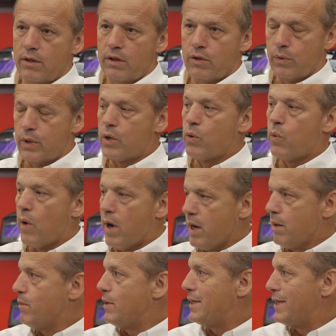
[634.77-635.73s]
The
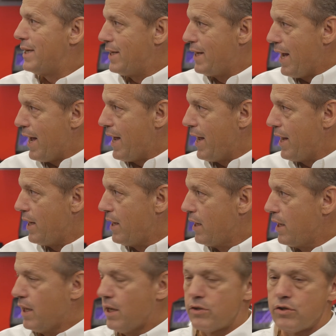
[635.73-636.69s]
requirement
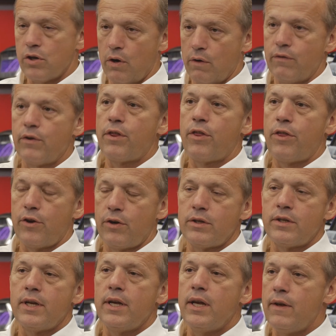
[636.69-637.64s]
today is over
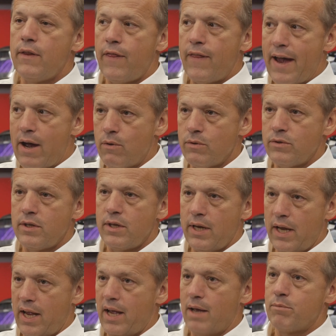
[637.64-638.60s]

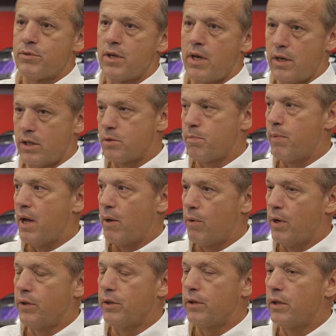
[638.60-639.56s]
13,000 amps on a spot
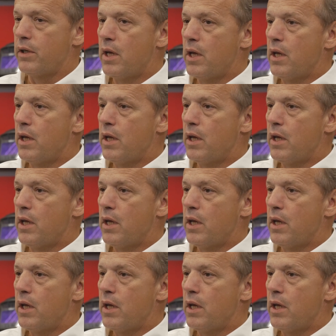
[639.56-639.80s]
welder.